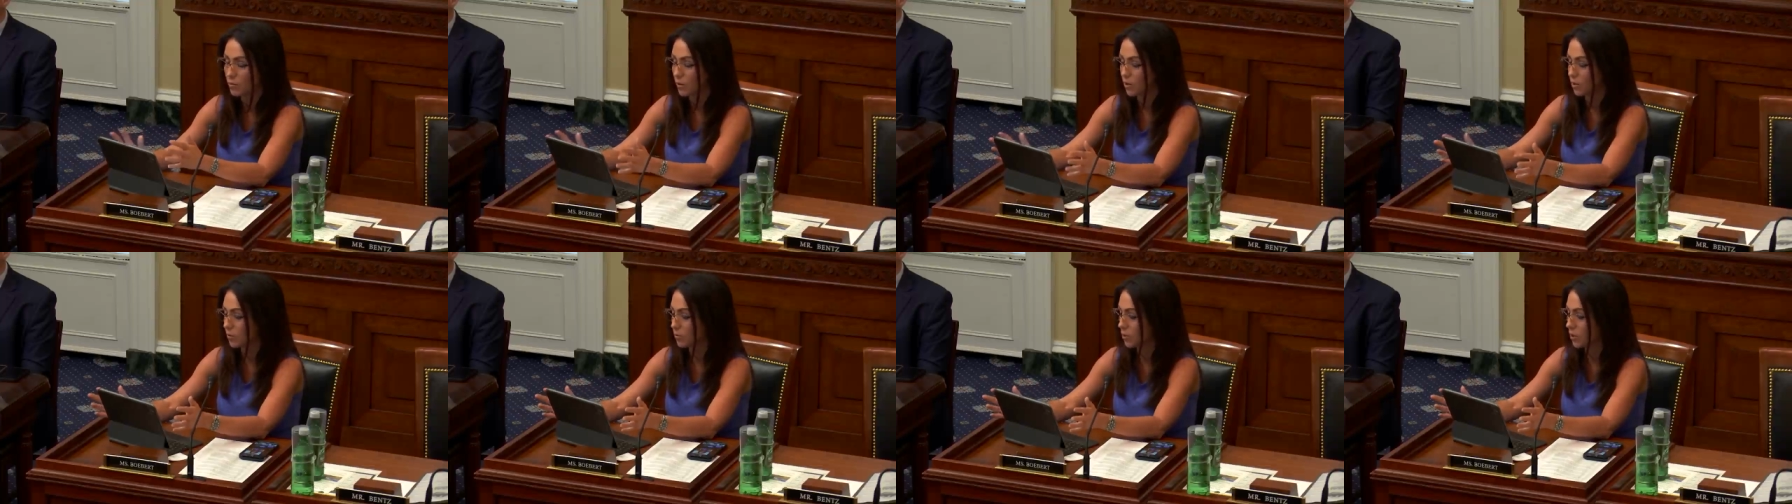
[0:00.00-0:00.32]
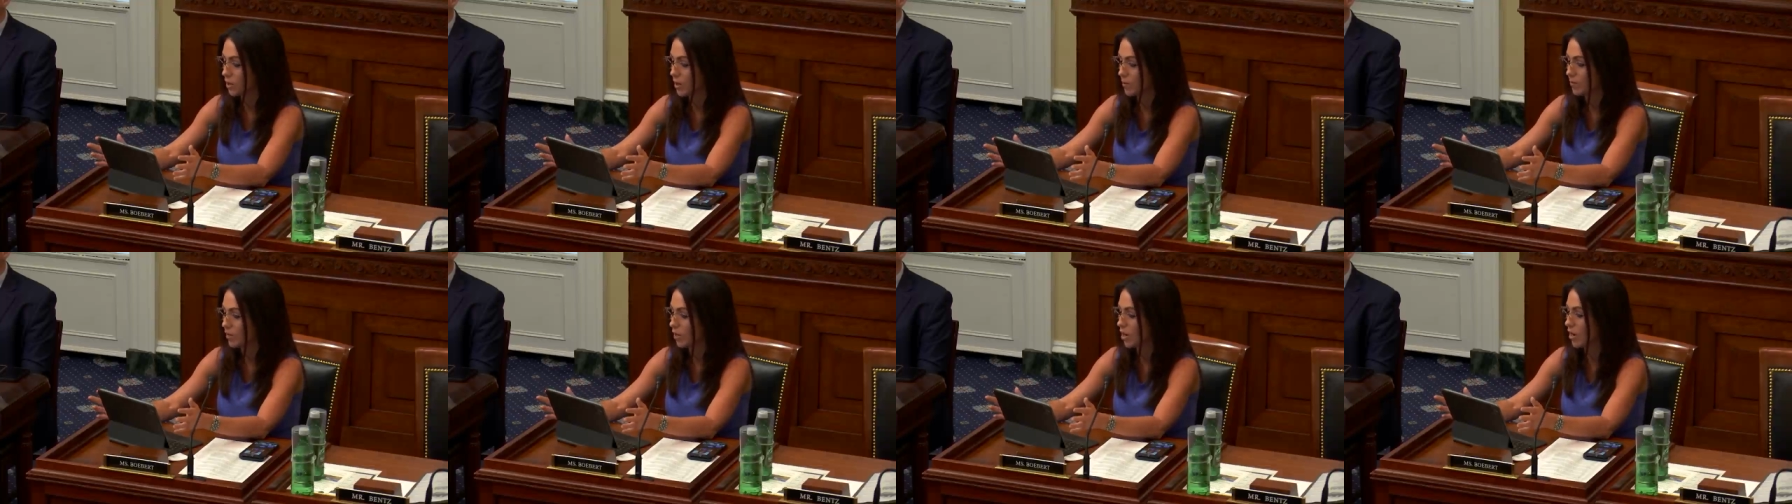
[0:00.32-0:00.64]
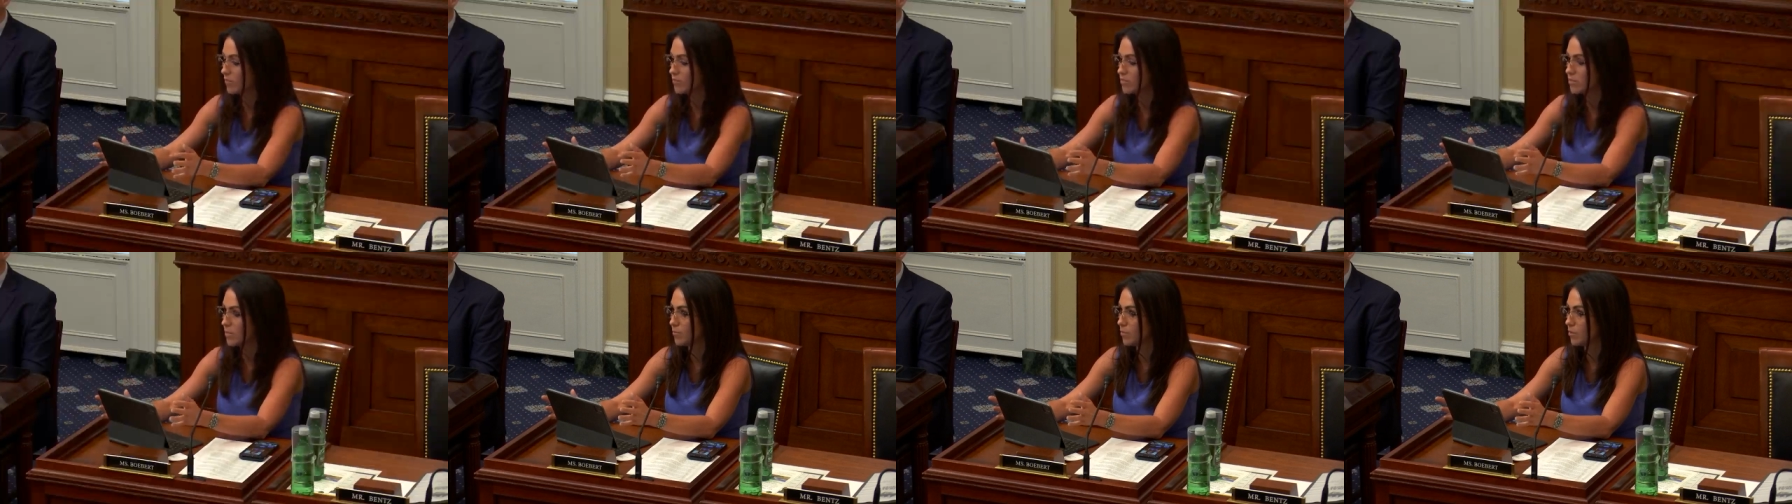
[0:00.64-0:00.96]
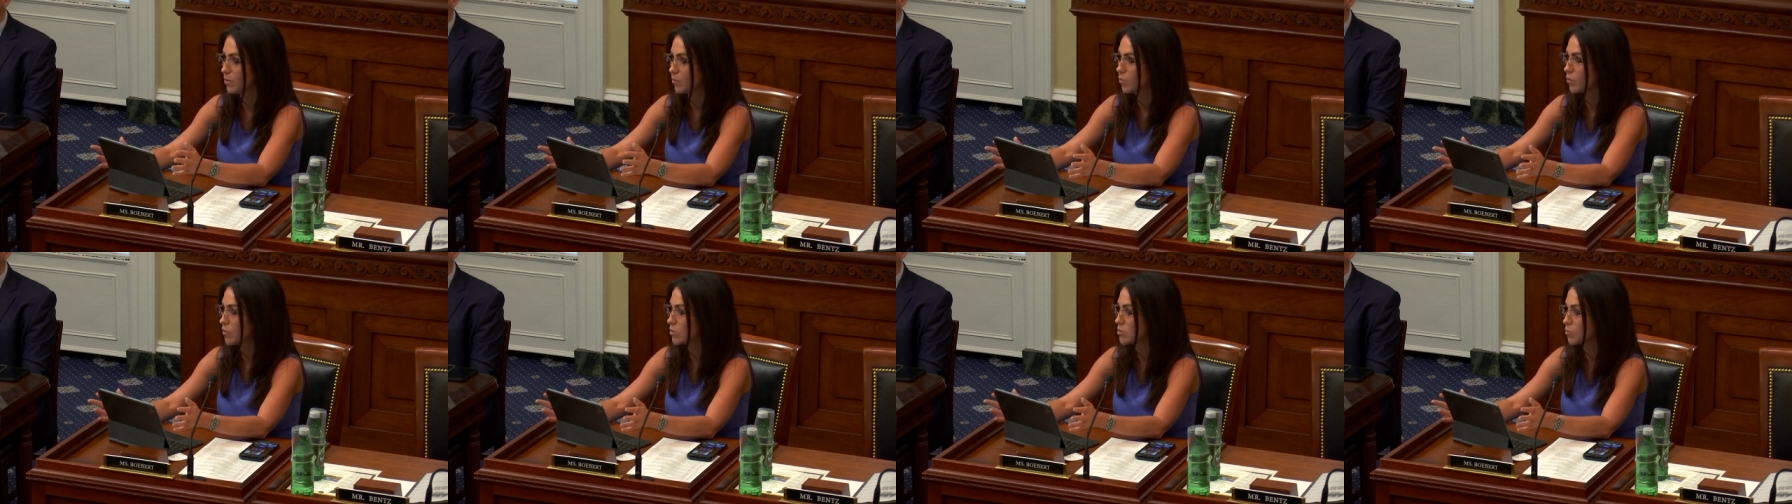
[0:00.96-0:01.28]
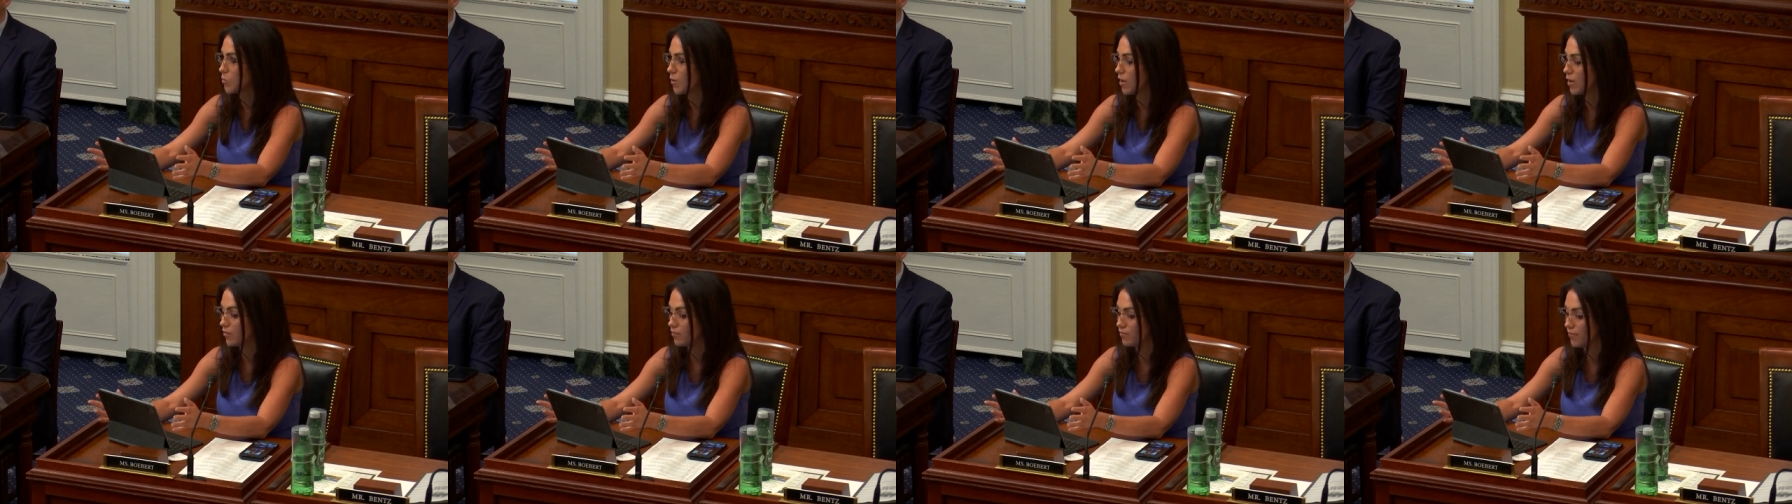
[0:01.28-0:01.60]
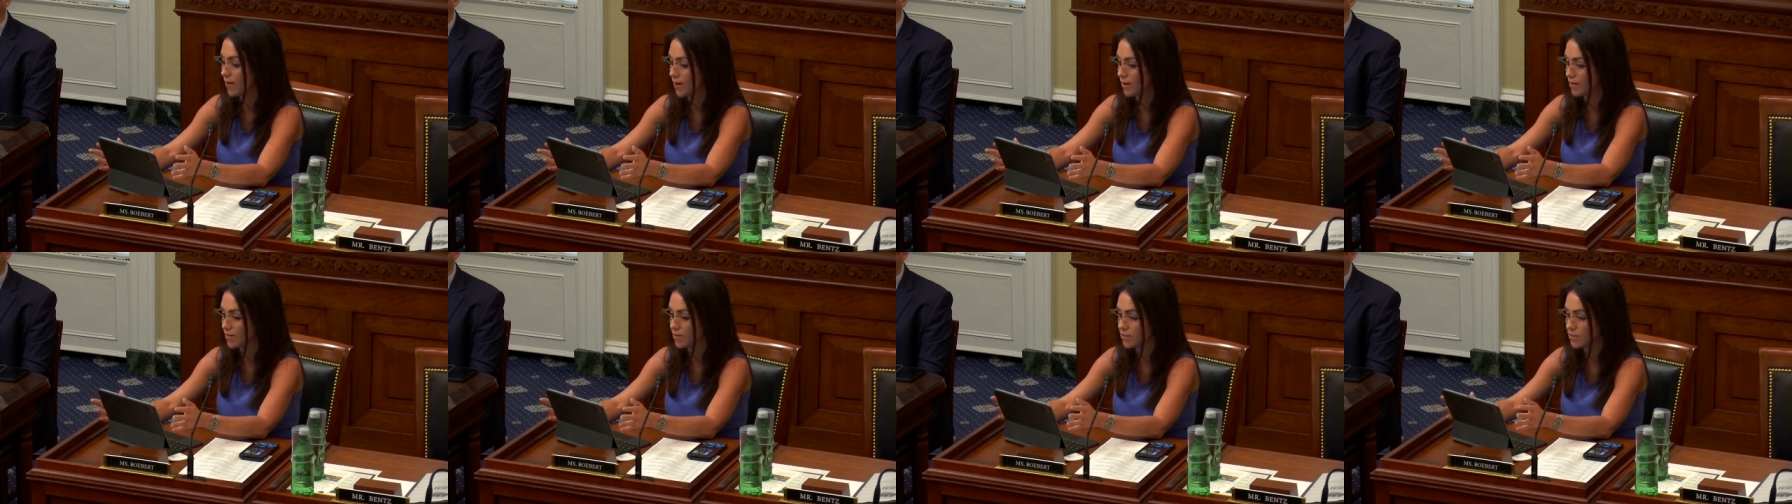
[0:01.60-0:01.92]
we're coming off some of the worst
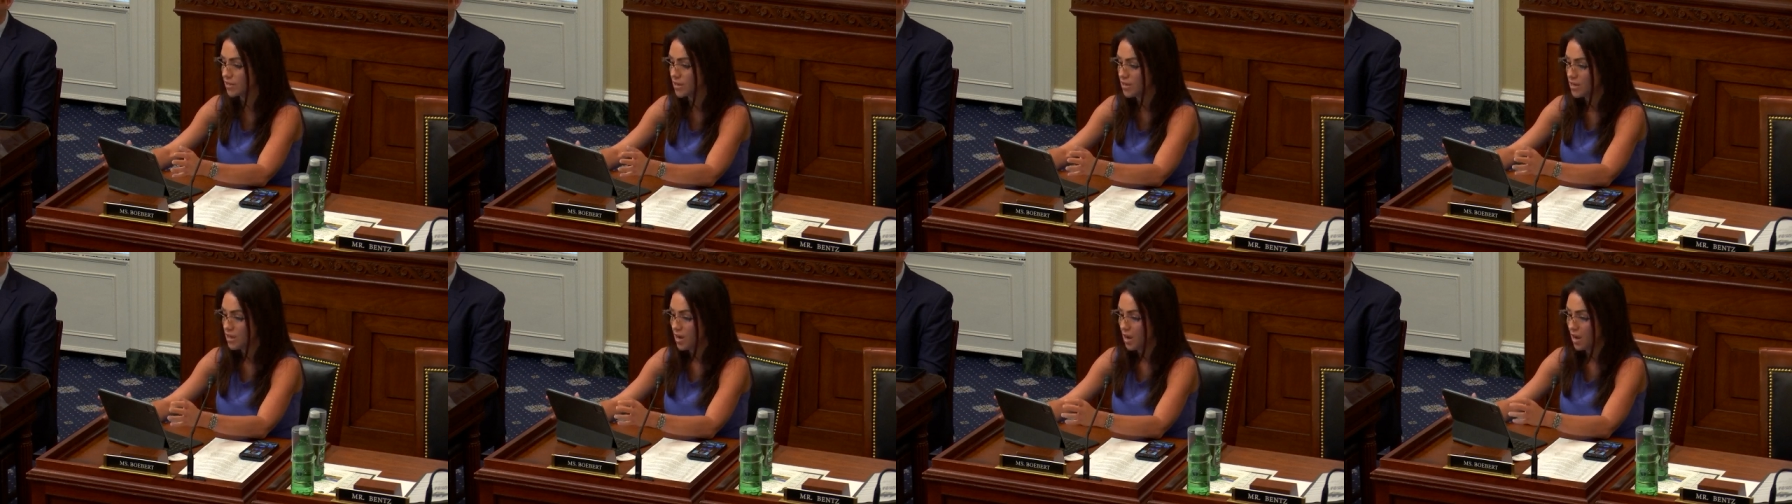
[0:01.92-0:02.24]
wildfires